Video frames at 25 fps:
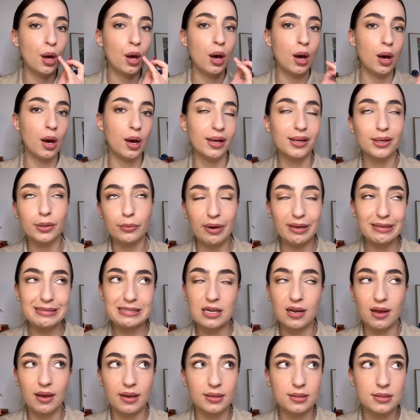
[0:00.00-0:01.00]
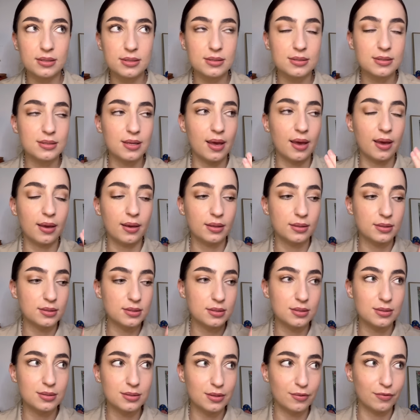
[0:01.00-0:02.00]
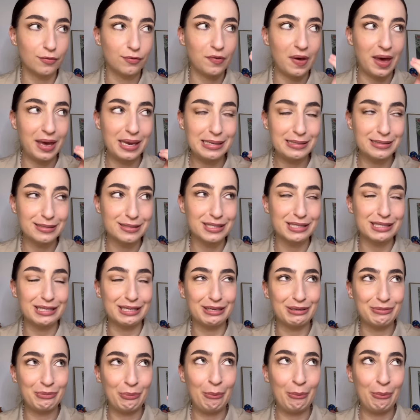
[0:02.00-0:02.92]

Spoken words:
I always like to say it's the face that